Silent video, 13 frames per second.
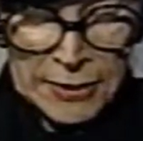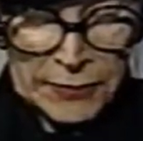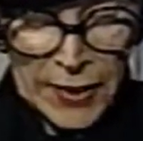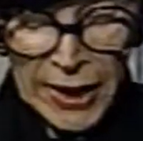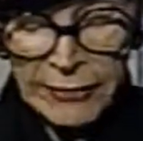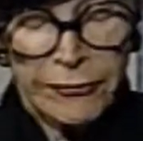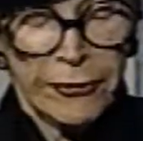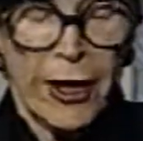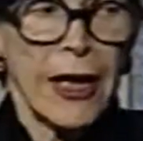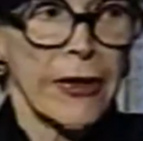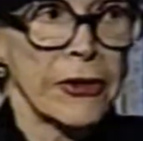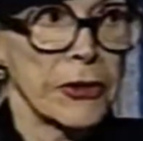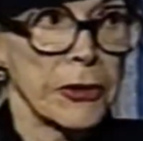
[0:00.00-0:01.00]
My
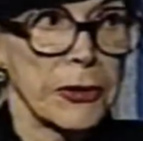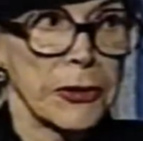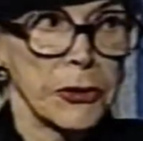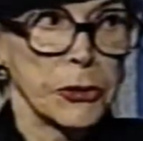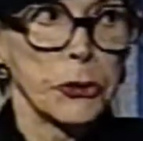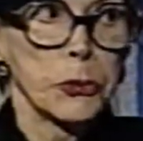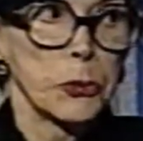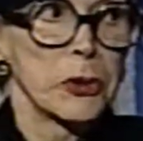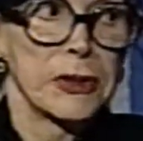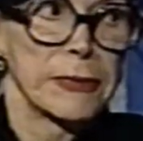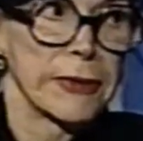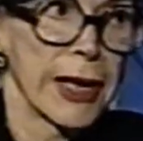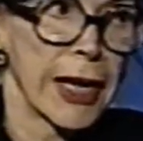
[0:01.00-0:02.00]
father, you would
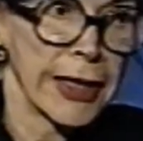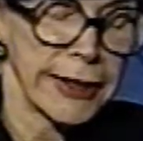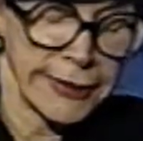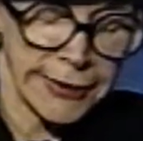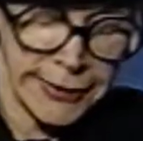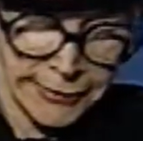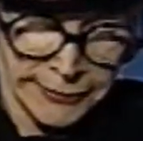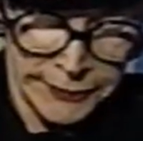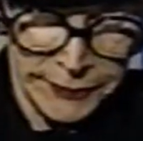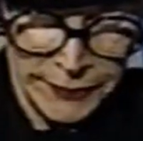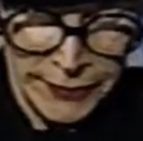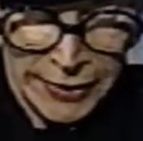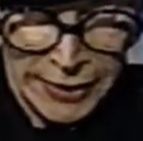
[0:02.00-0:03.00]
have liked.
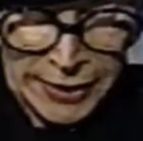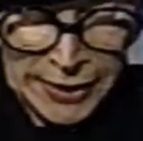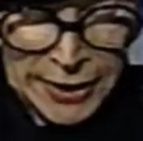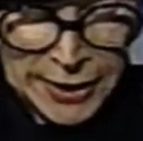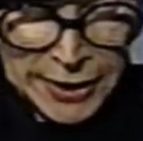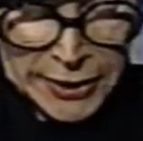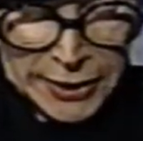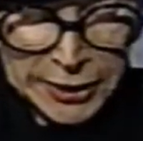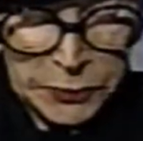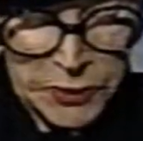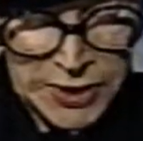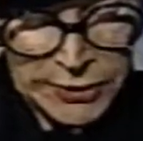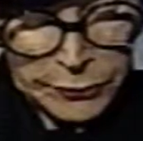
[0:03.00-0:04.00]

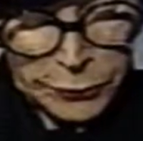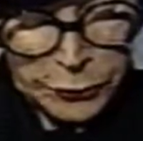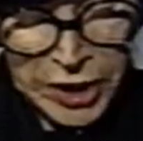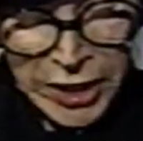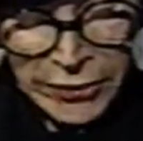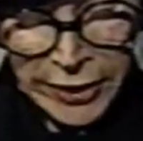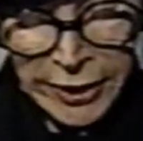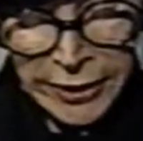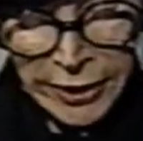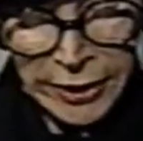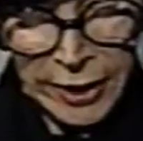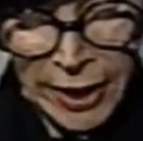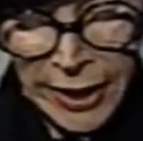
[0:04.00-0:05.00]
He was a free
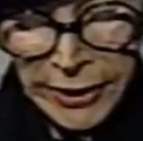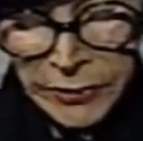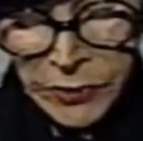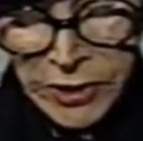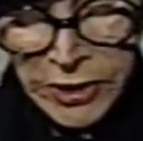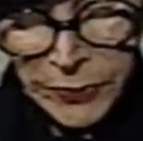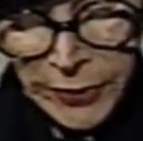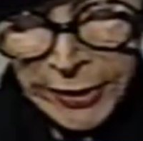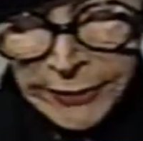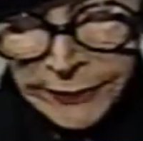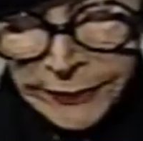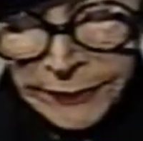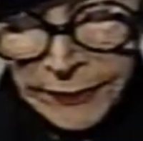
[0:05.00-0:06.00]
thinking
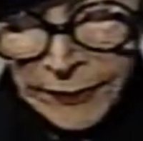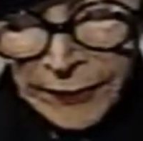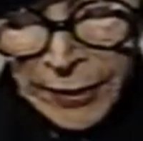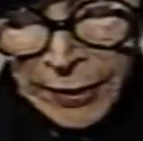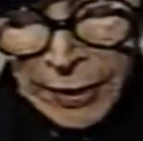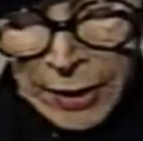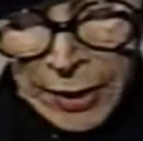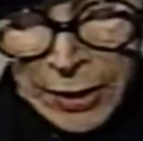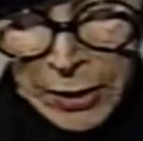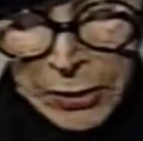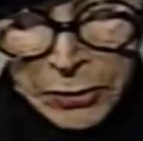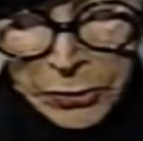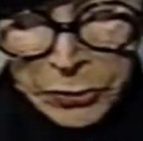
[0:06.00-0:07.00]
Irishman
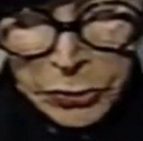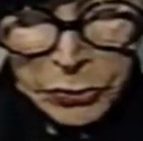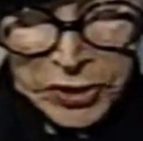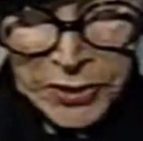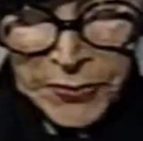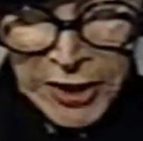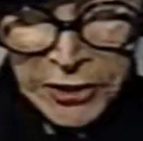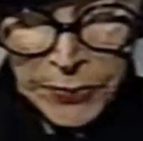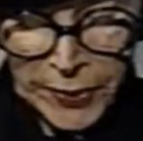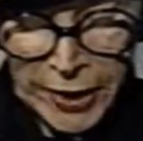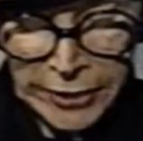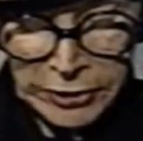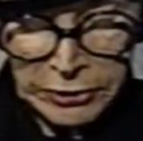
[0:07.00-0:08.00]
who was much
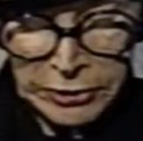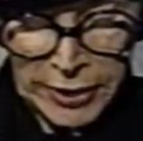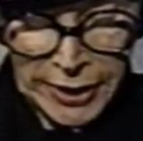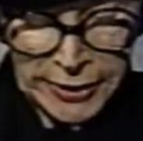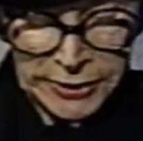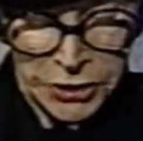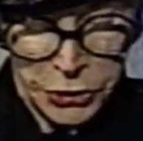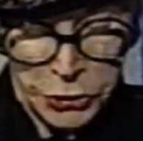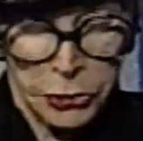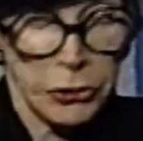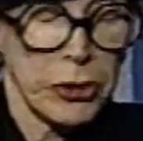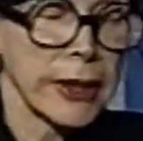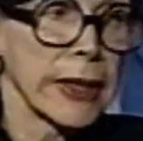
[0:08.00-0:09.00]
better at
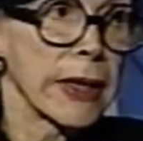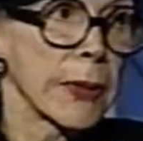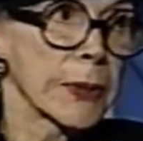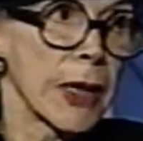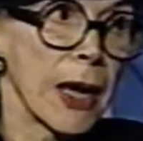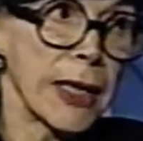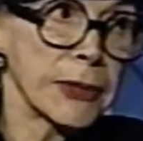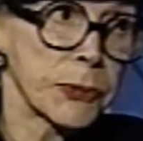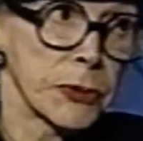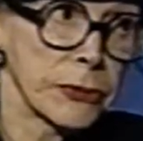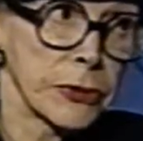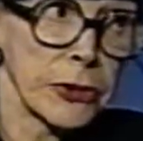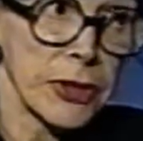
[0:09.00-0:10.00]
stirring up
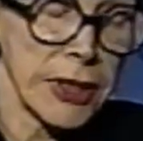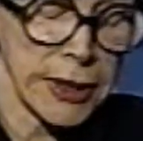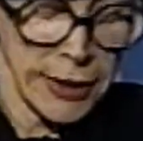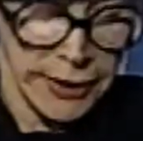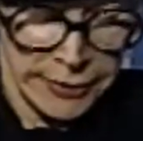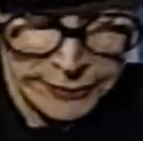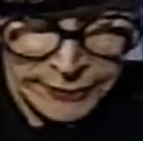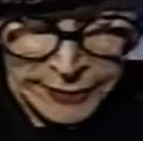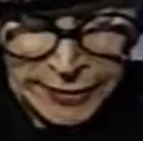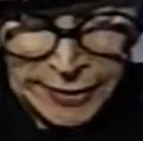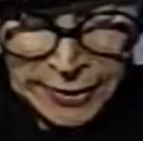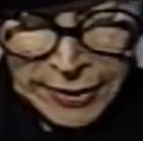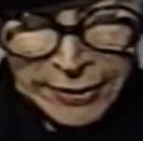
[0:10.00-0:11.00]
controversy
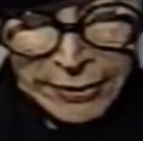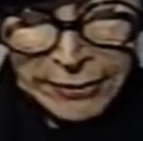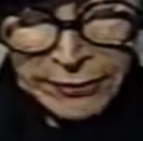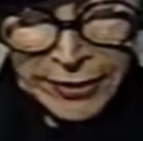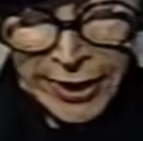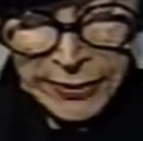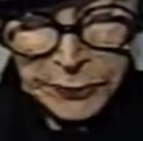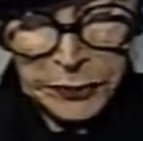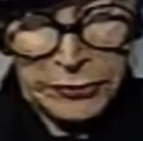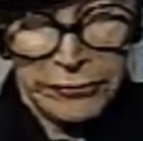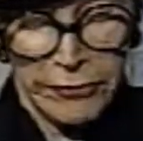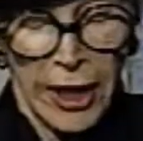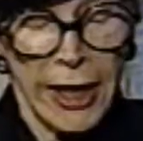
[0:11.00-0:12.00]
than
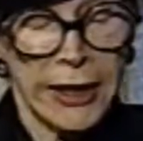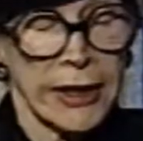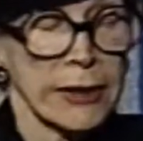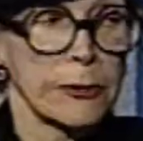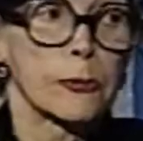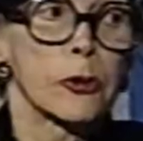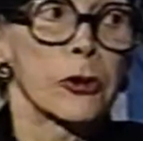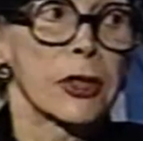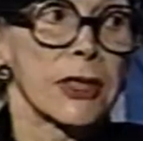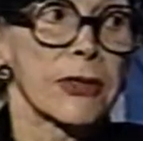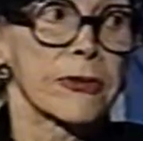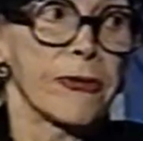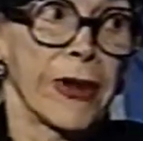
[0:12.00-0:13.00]
providing for
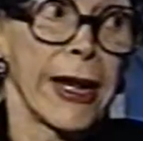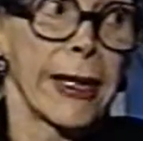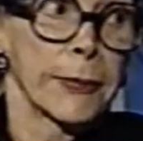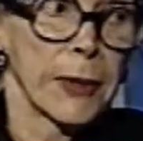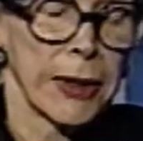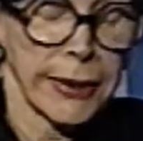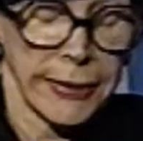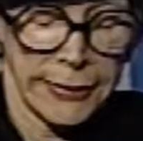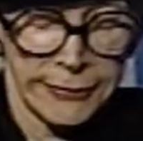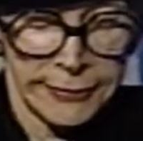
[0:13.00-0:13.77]
his family.